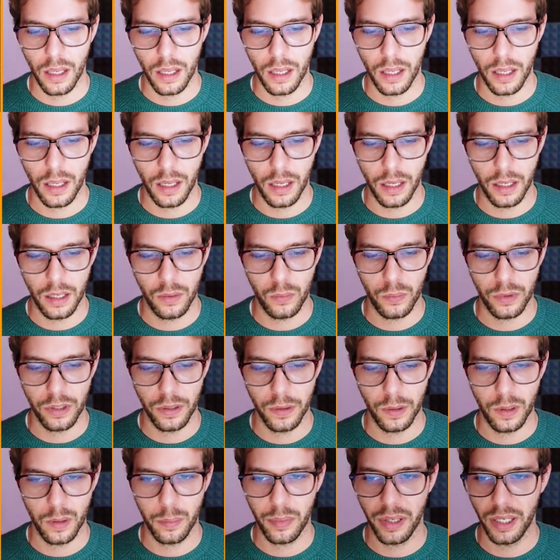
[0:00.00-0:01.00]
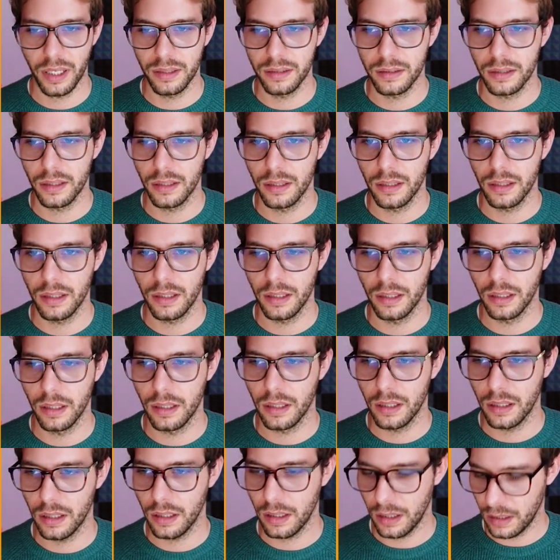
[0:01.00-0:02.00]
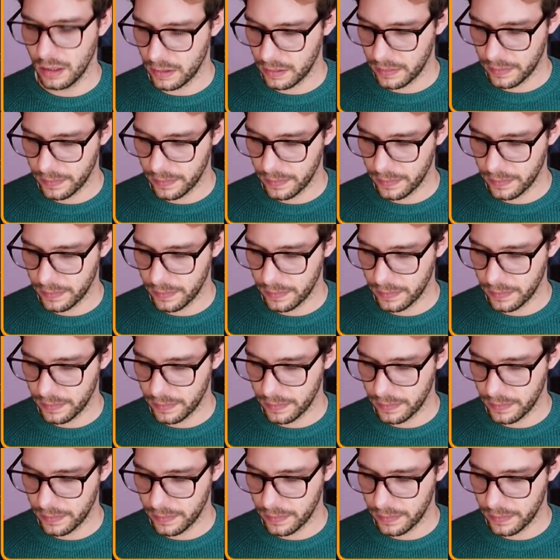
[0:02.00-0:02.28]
and we're going to paste it in here.